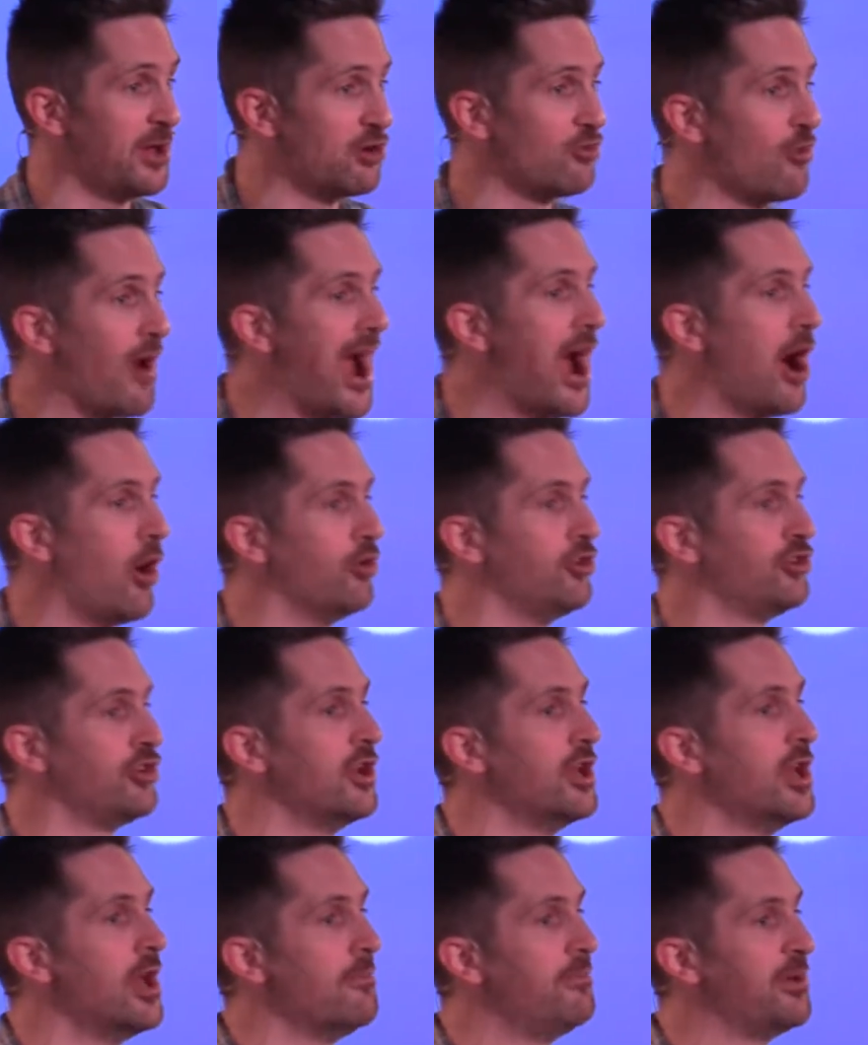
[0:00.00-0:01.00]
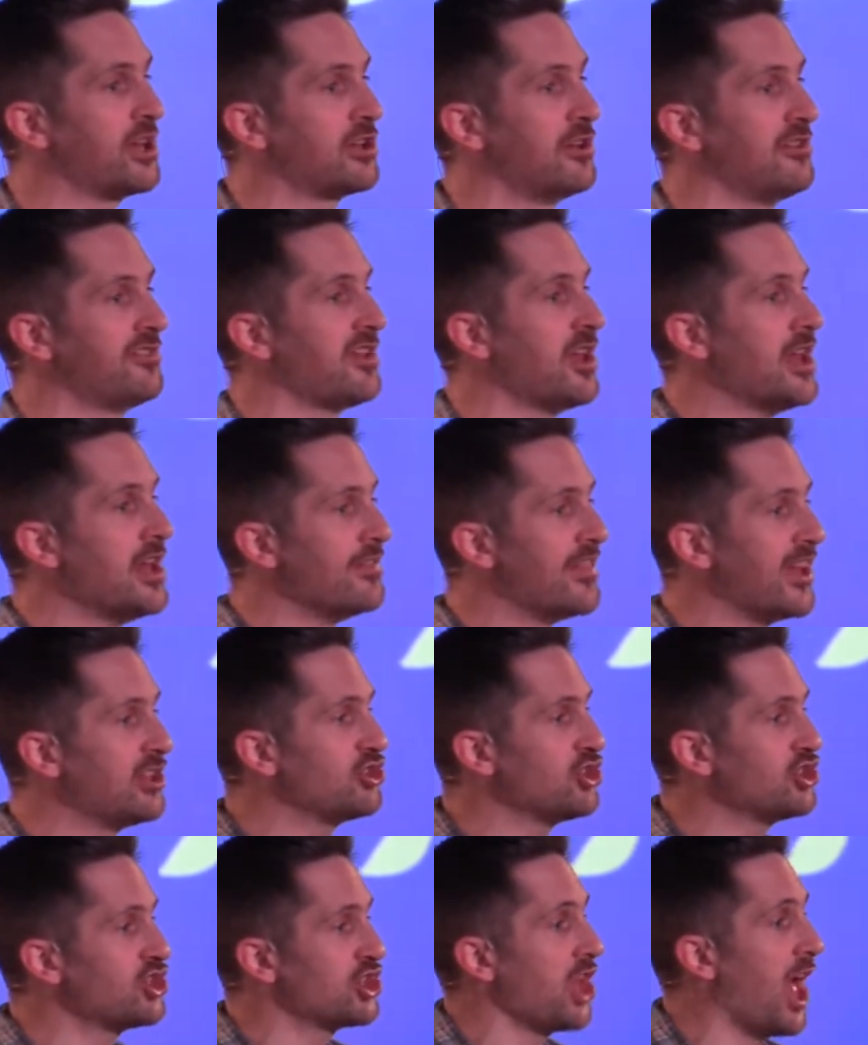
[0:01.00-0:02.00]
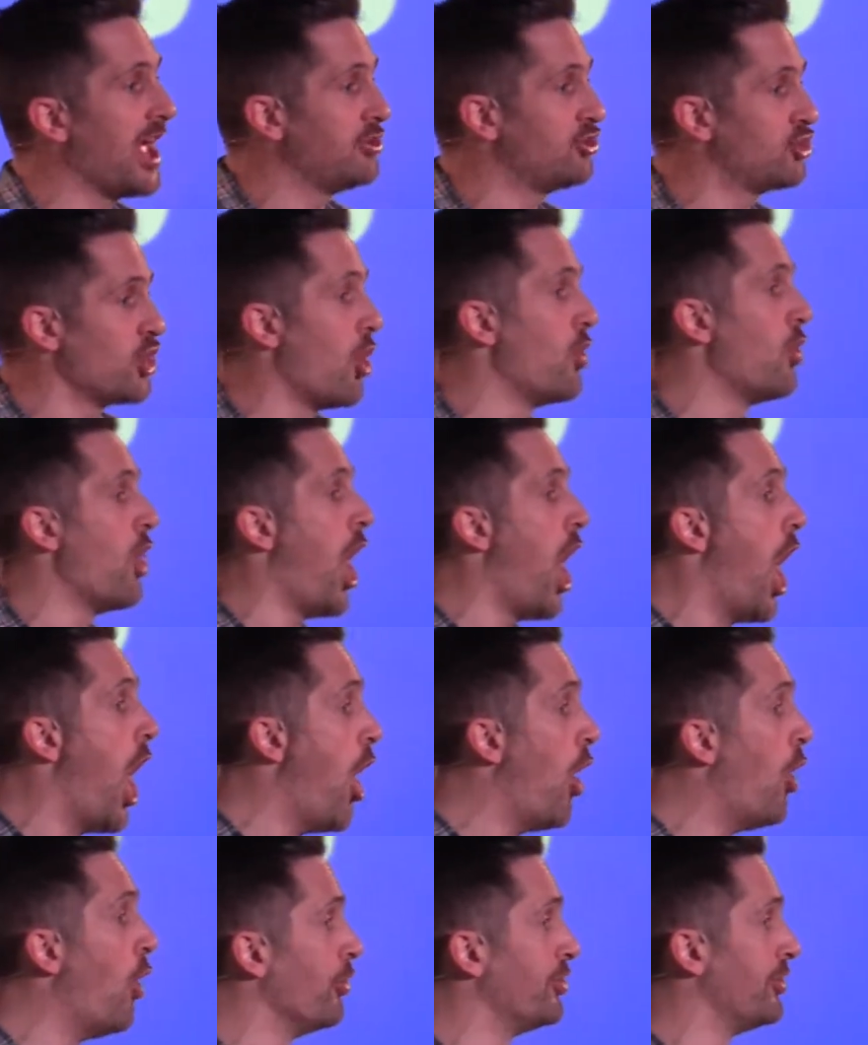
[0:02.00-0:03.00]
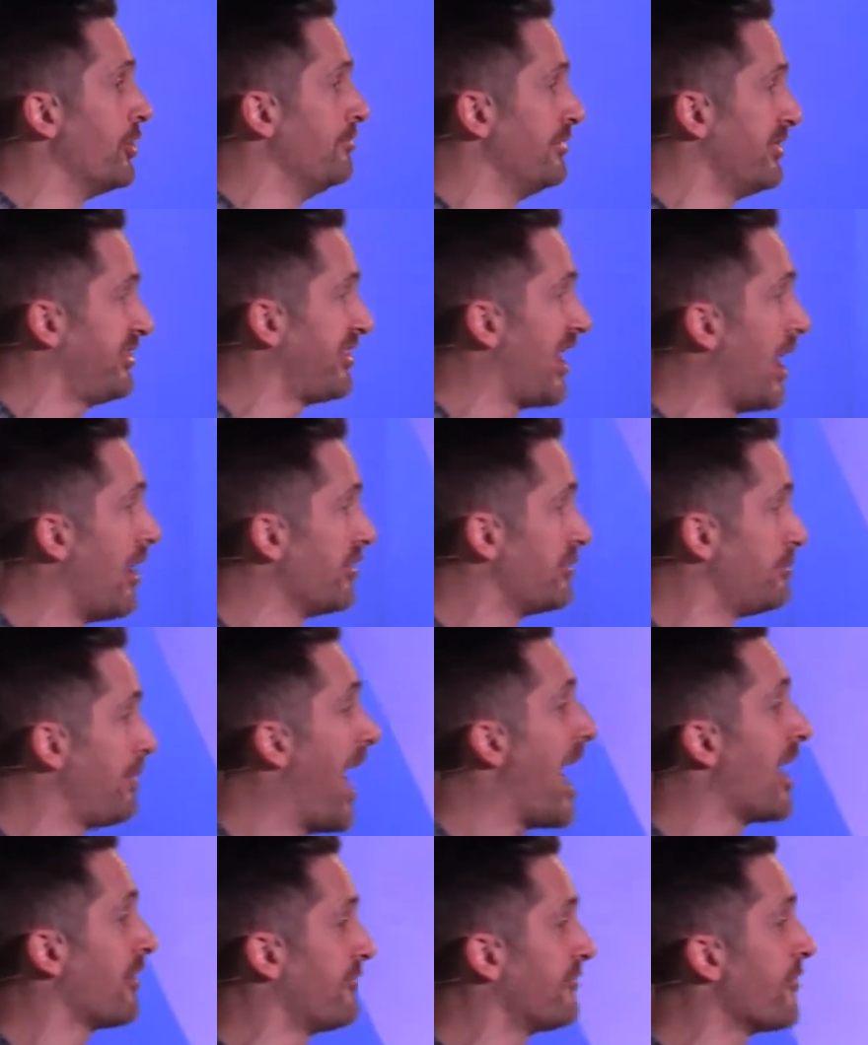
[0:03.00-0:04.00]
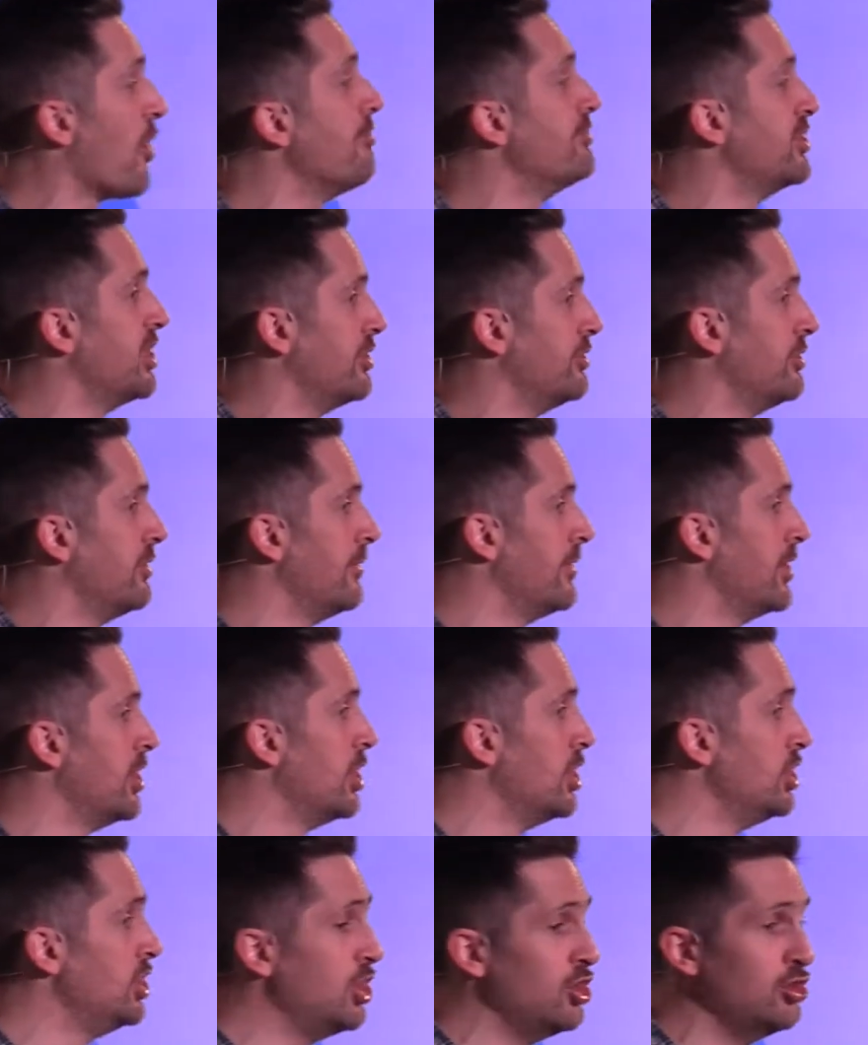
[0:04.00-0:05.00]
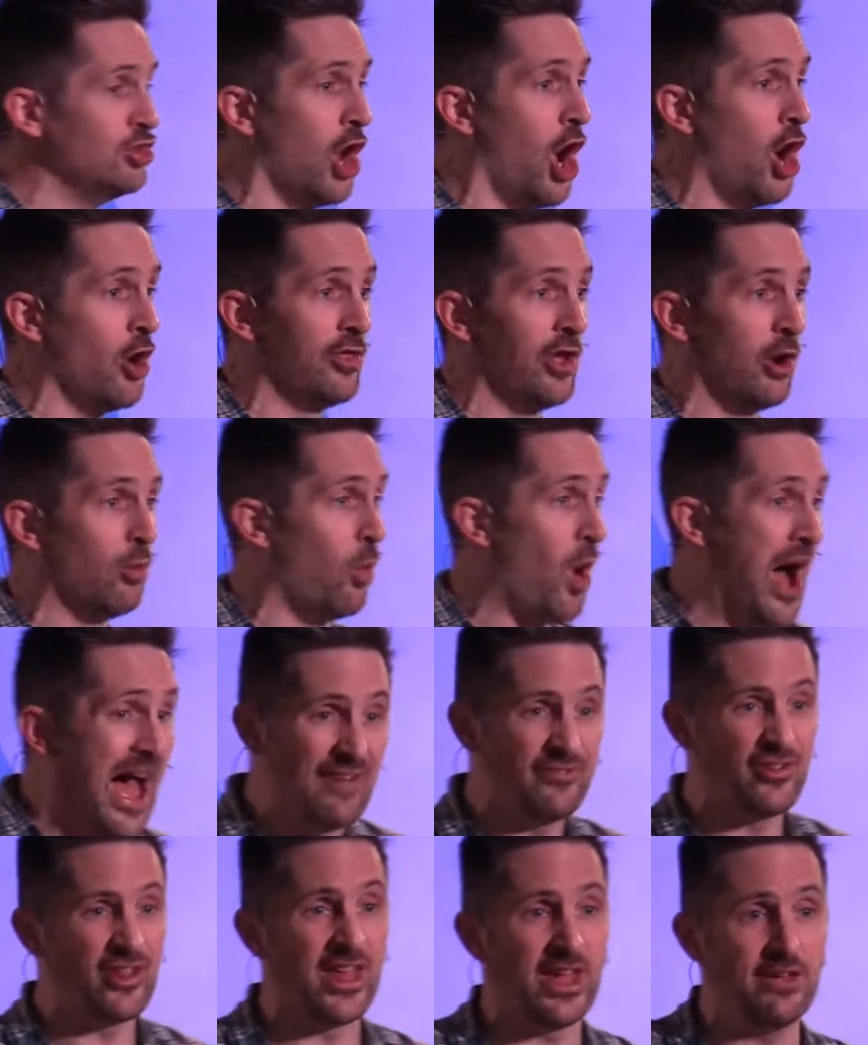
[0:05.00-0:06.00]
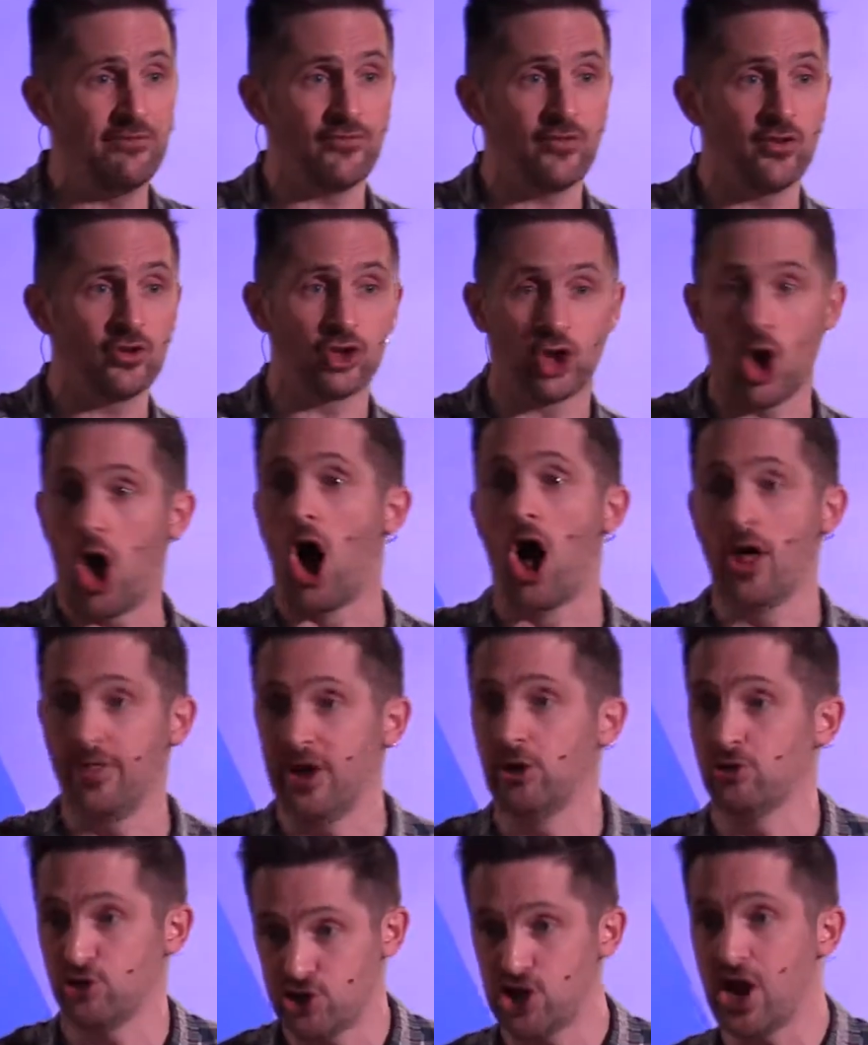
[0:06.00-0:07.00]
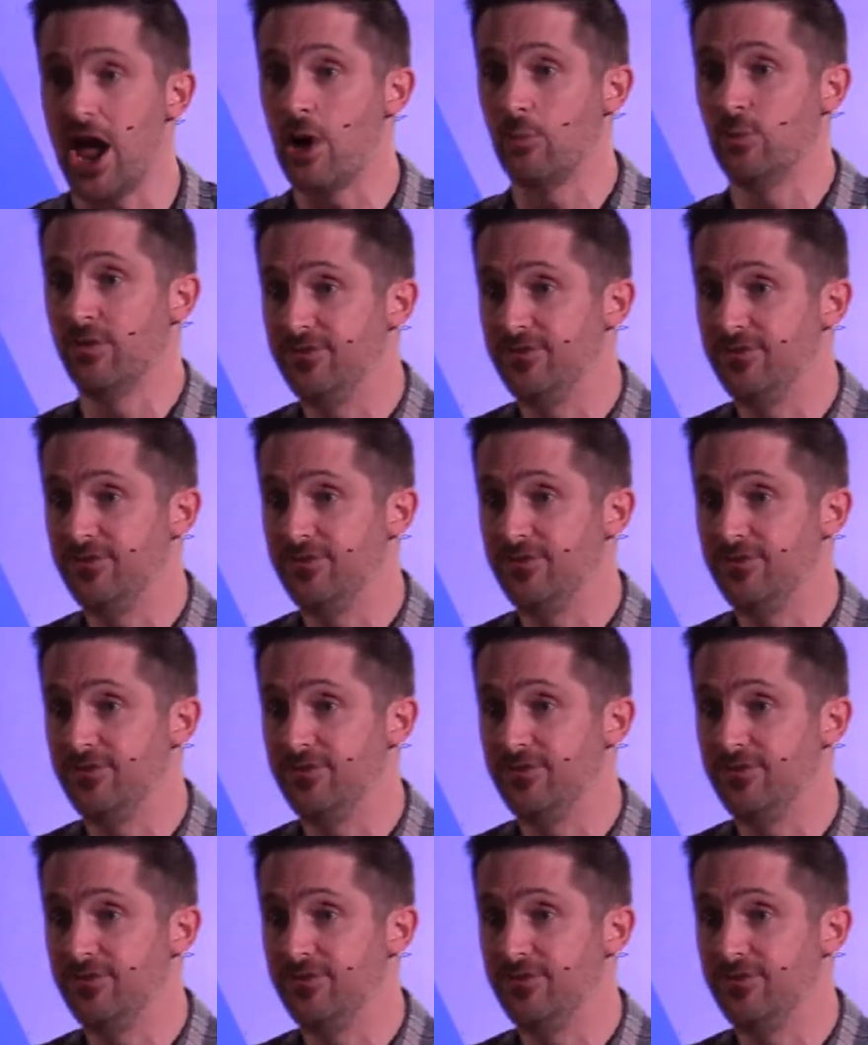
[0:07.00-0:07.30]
be around because they just like don't hold themselves back from you. You know that whatever they've got, they'll share